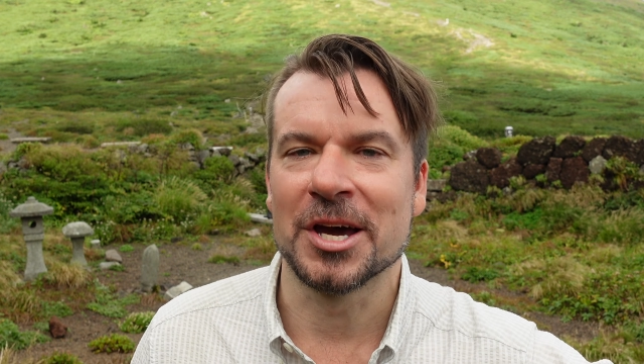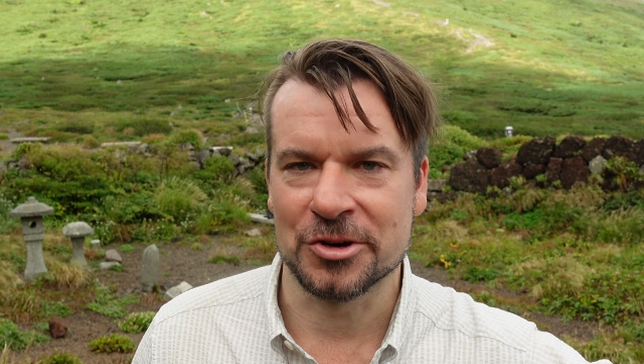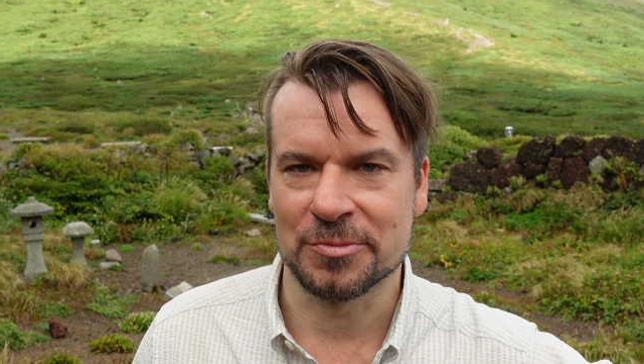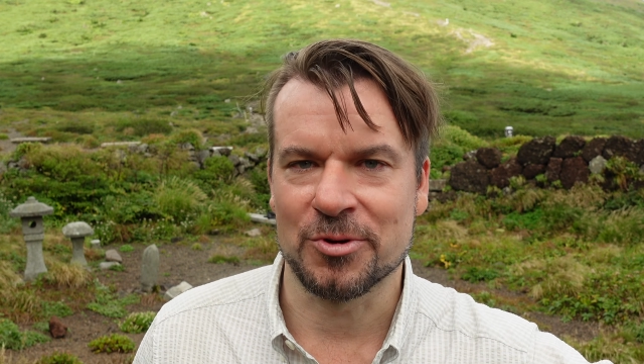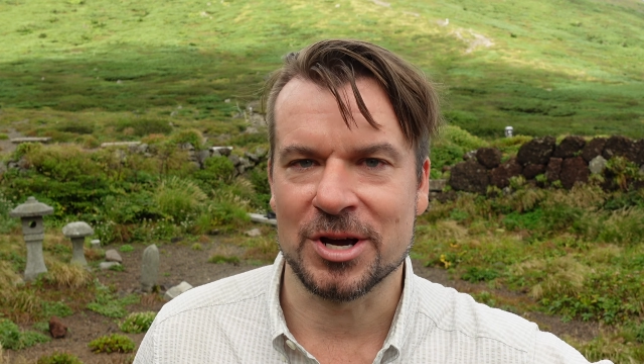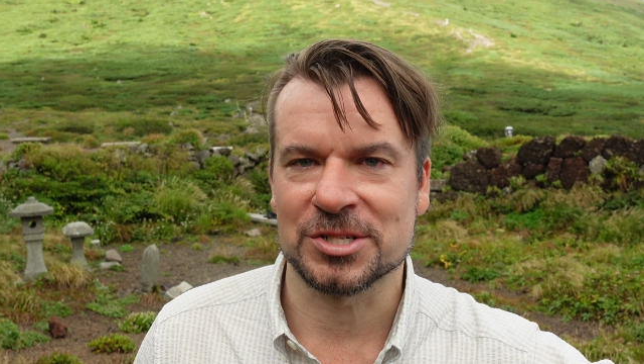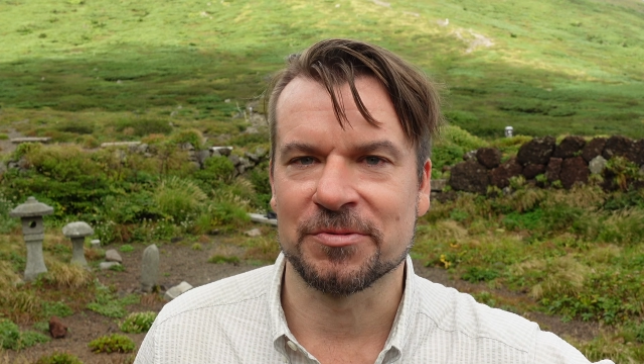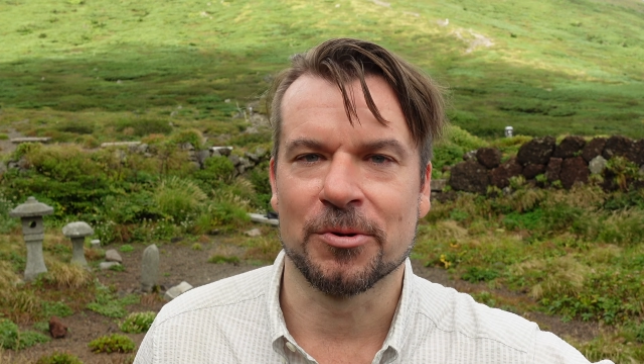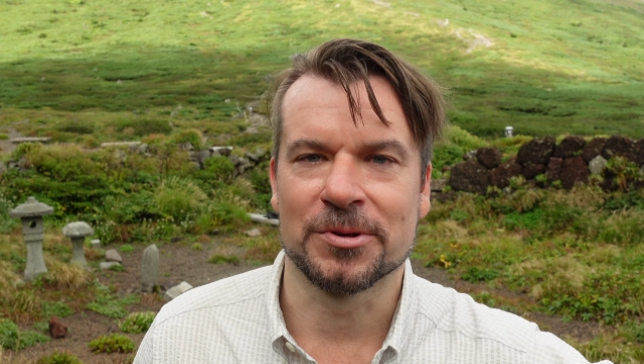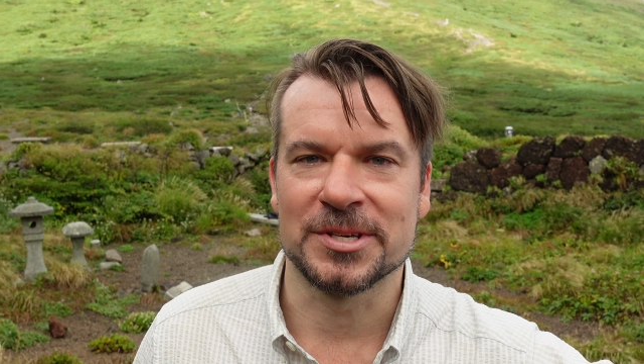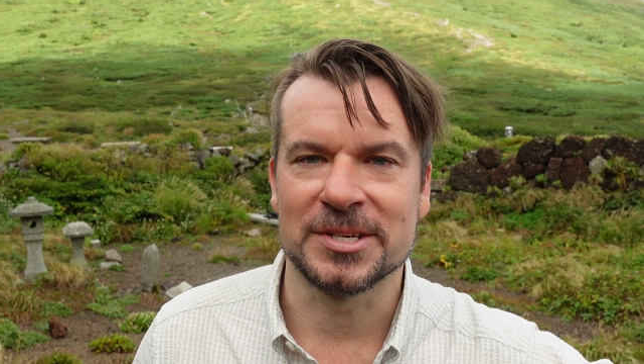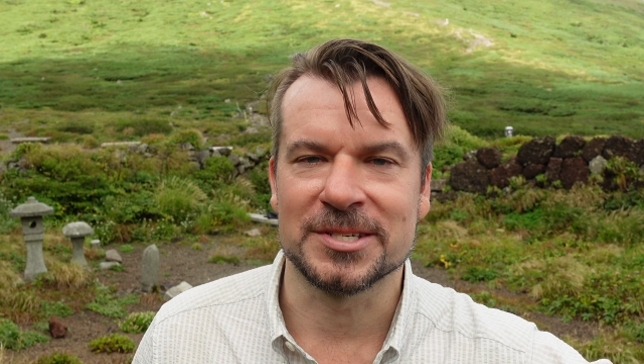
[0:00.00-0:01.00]
underbrush
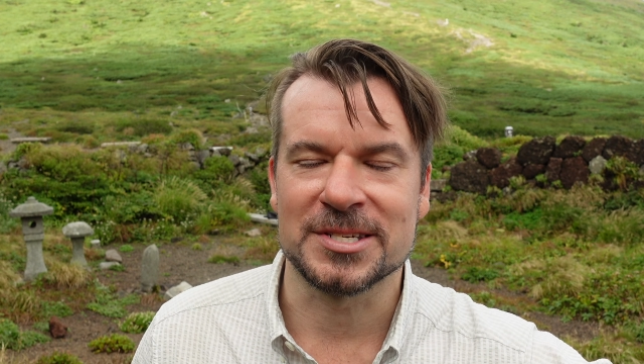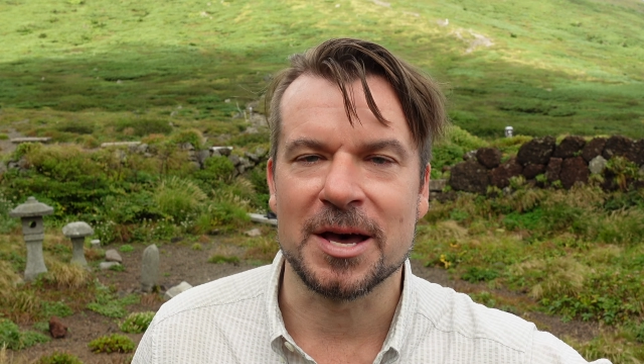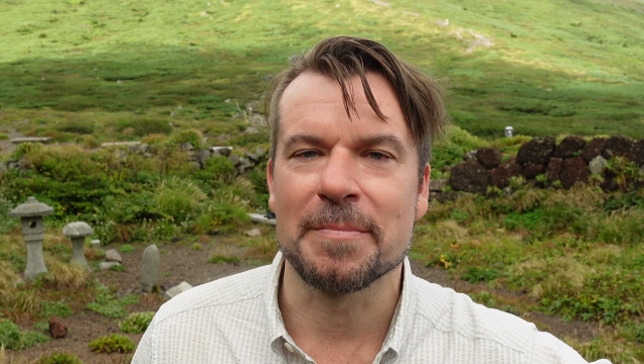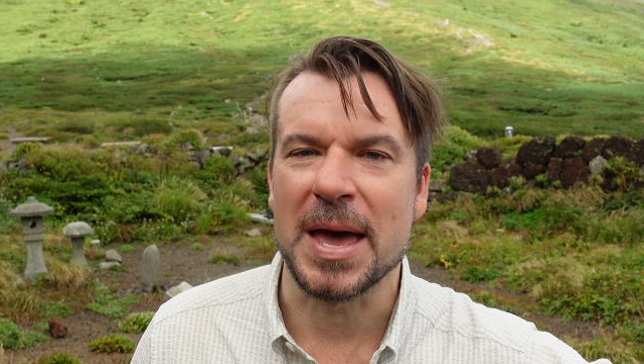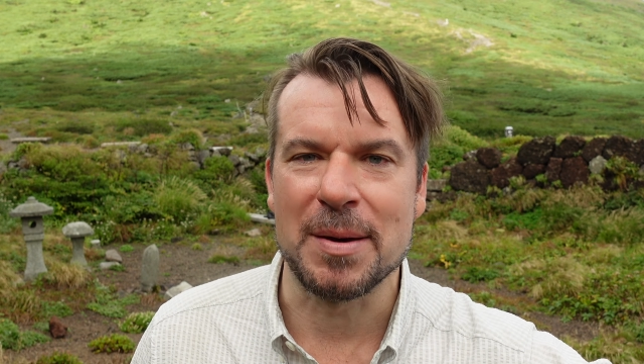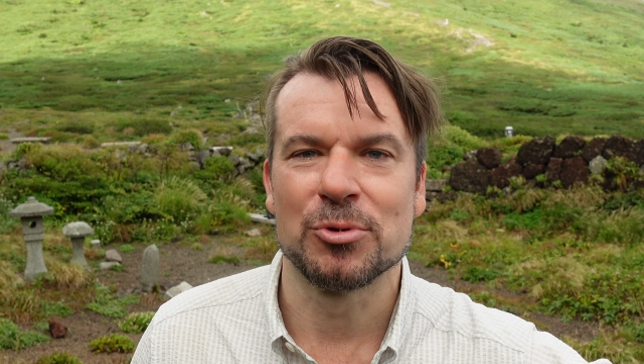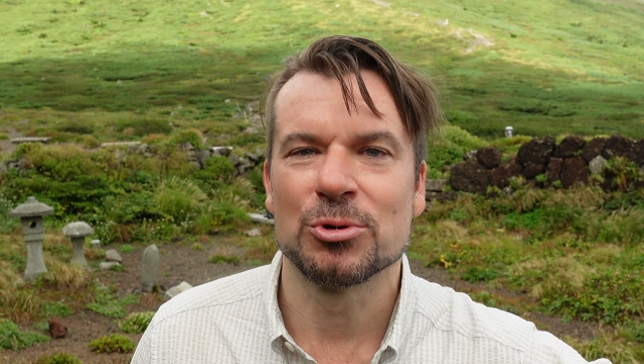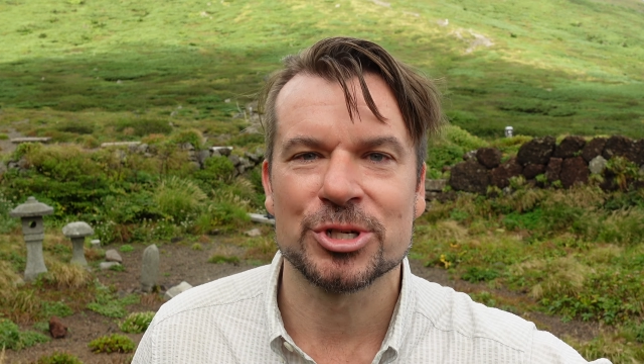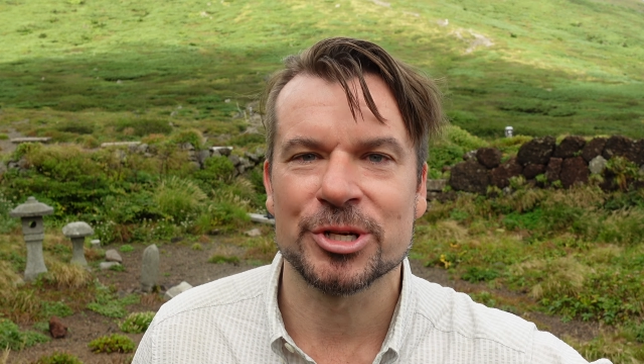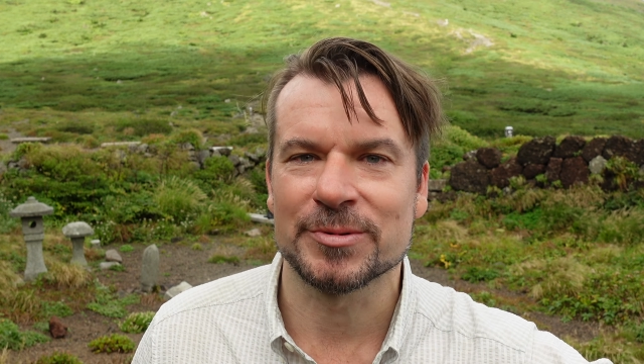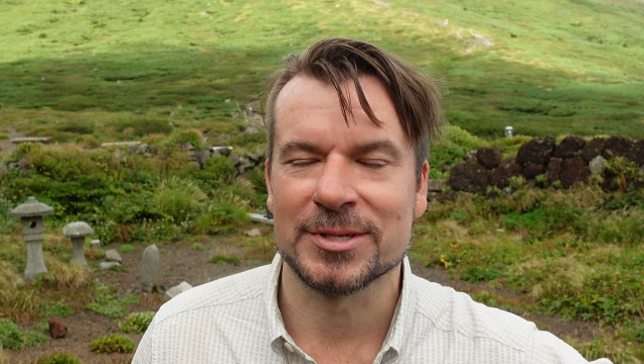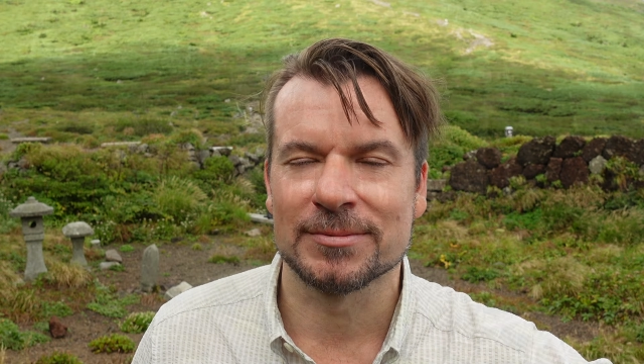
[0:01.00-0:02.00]
for these bamboo
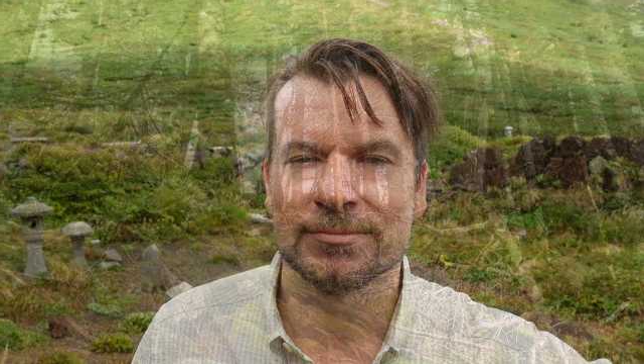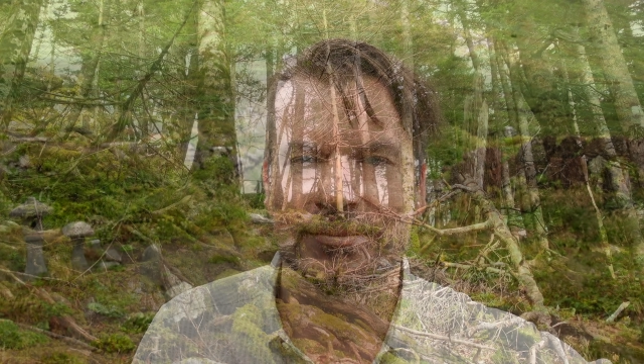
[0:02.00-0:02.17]
shoots.